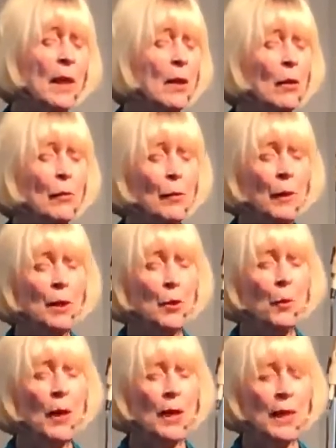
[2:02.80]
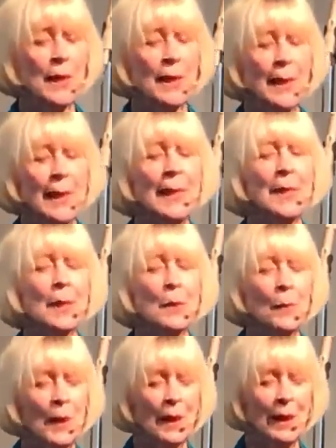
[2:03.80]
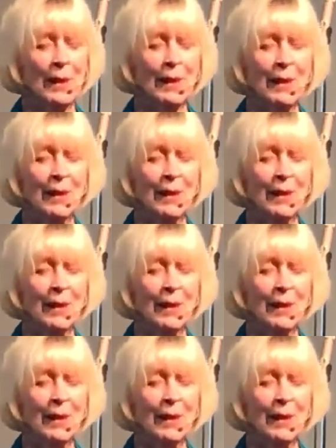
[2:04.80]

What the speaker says: I know for each one is this week,